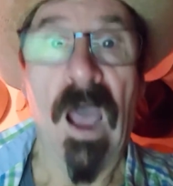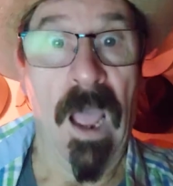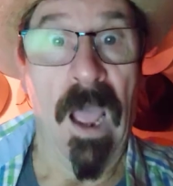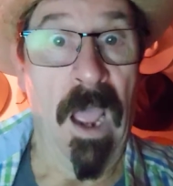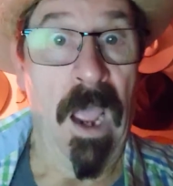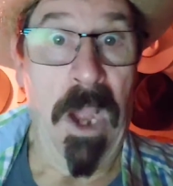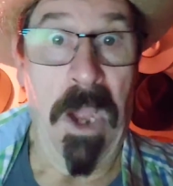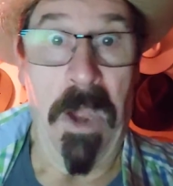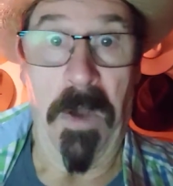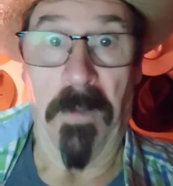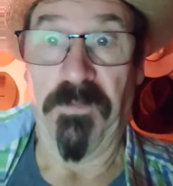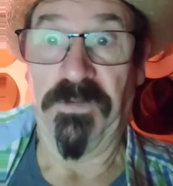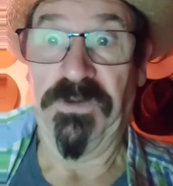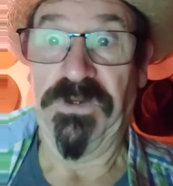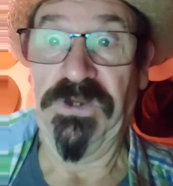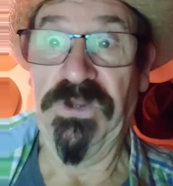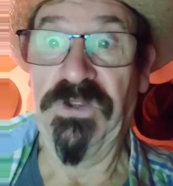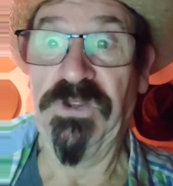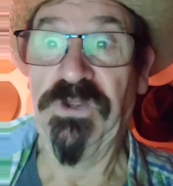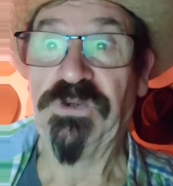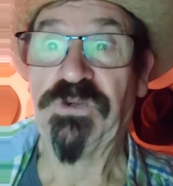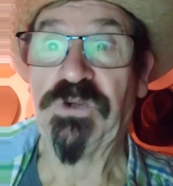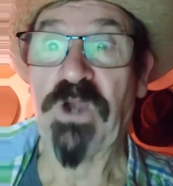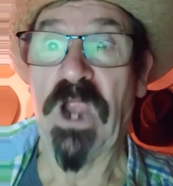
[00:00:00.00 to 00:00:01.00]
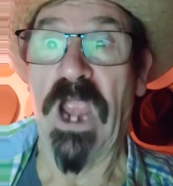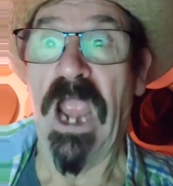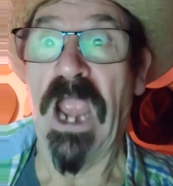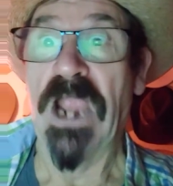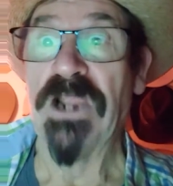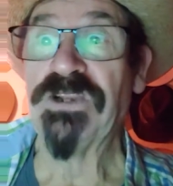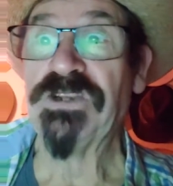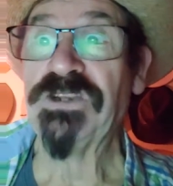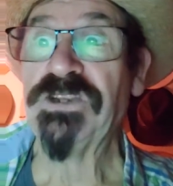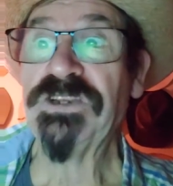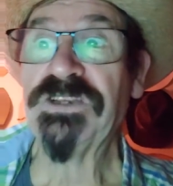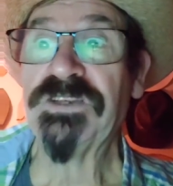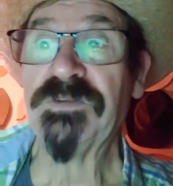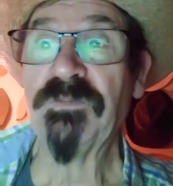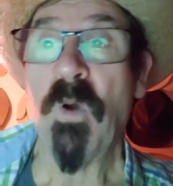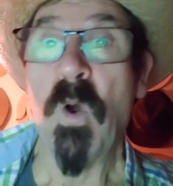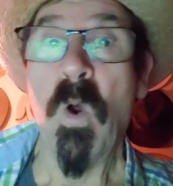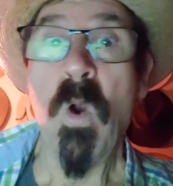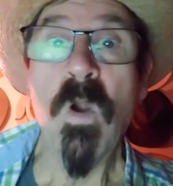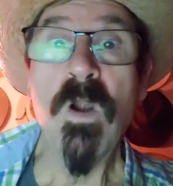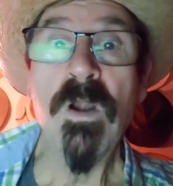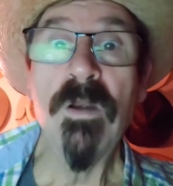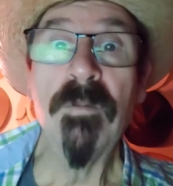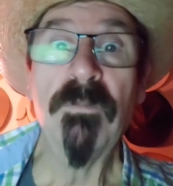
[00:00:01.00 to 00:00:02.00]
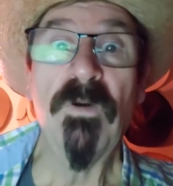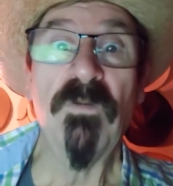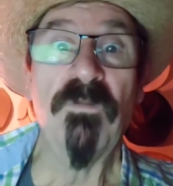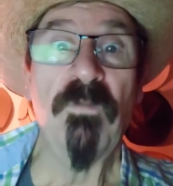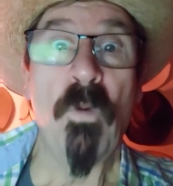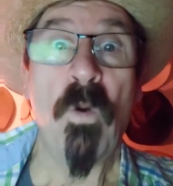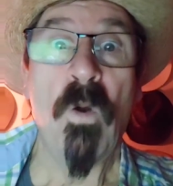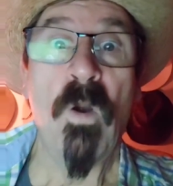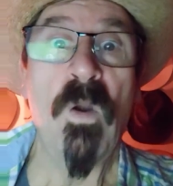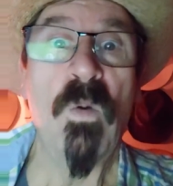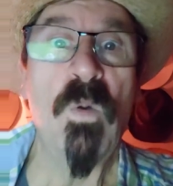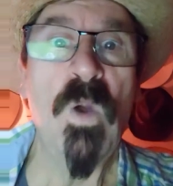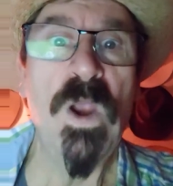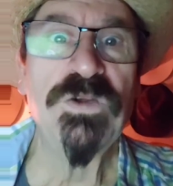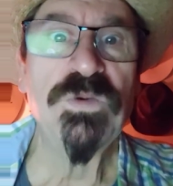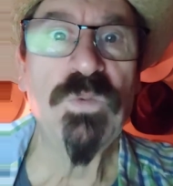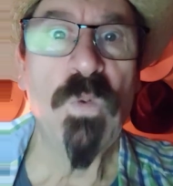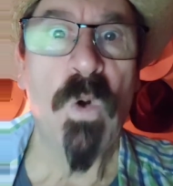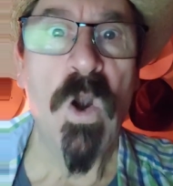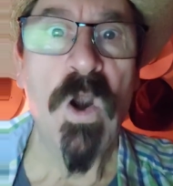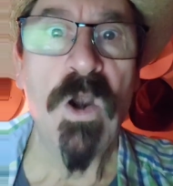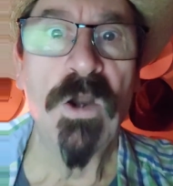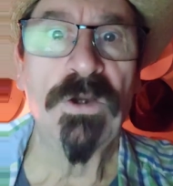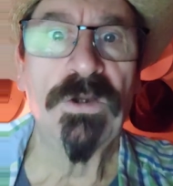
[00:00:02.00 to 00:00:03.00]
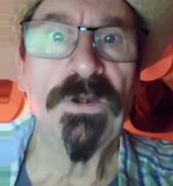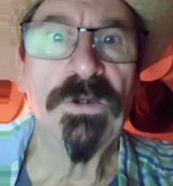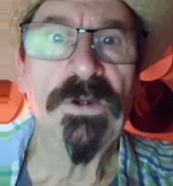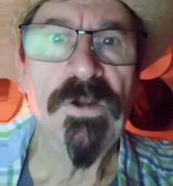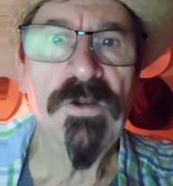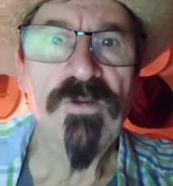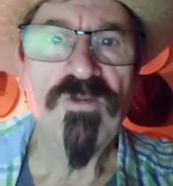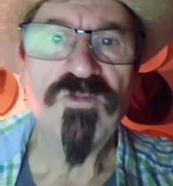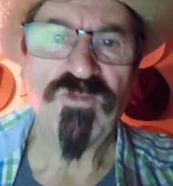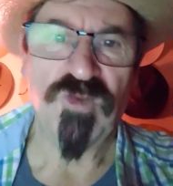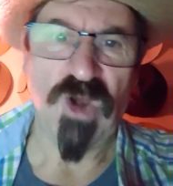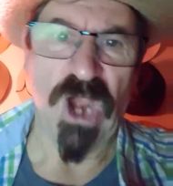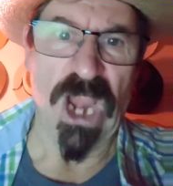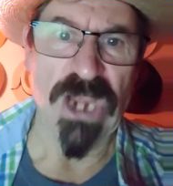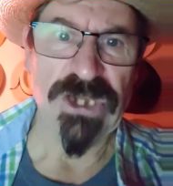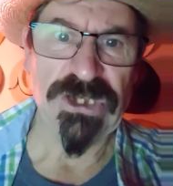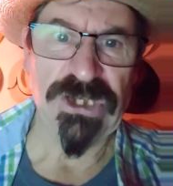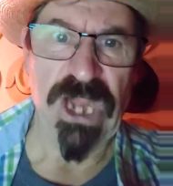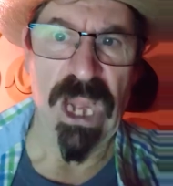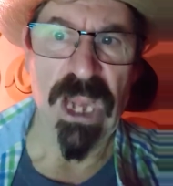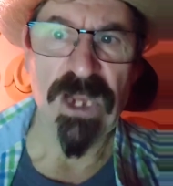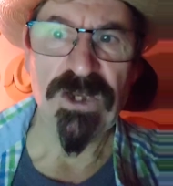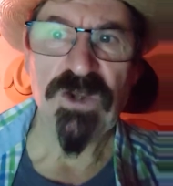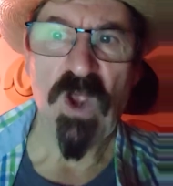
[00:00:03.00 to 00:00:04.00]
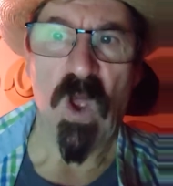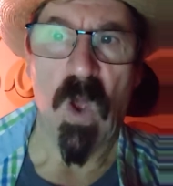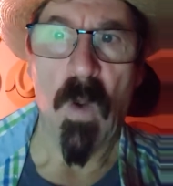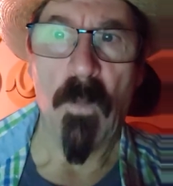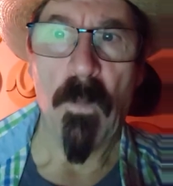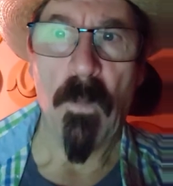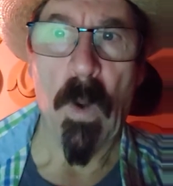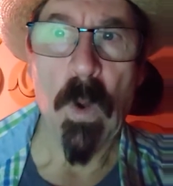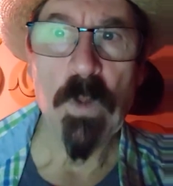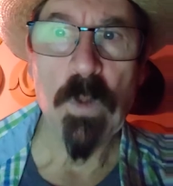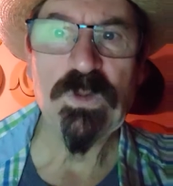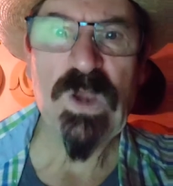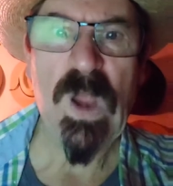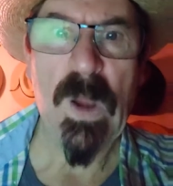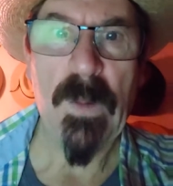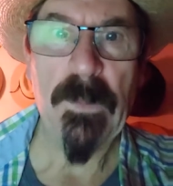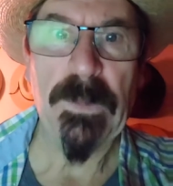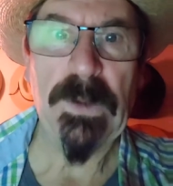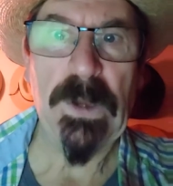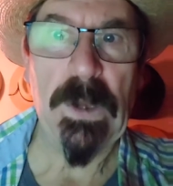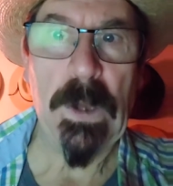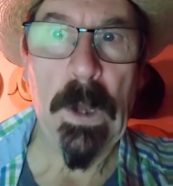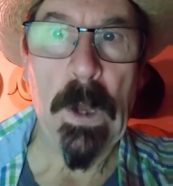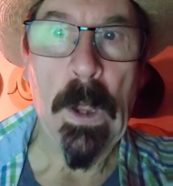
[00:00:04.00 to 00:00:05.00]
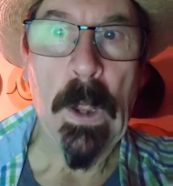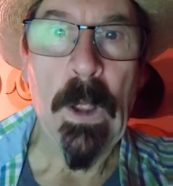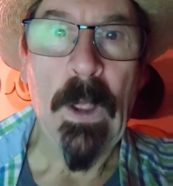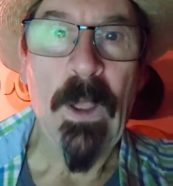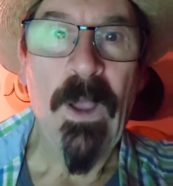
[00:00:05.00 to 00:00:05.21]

I emptied the trash this morning before I went to work. Trash can's almost empty.